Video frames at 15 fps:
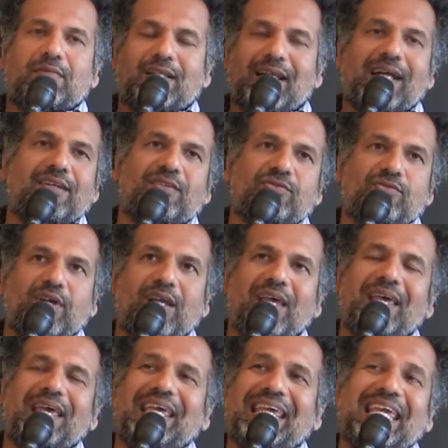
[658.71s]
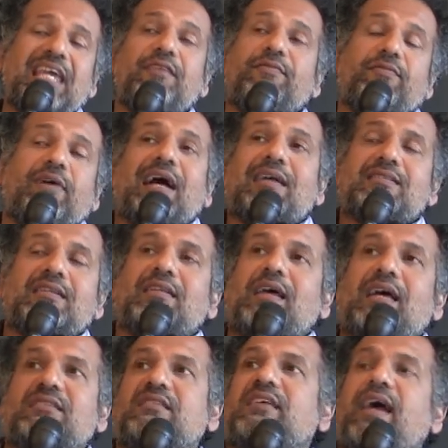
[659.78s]
The dad doesn't ring. If, as, an,
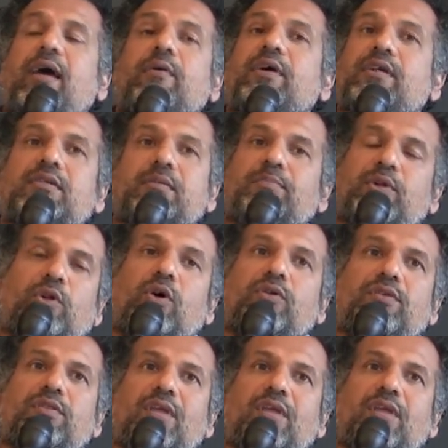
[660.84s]
as a character plot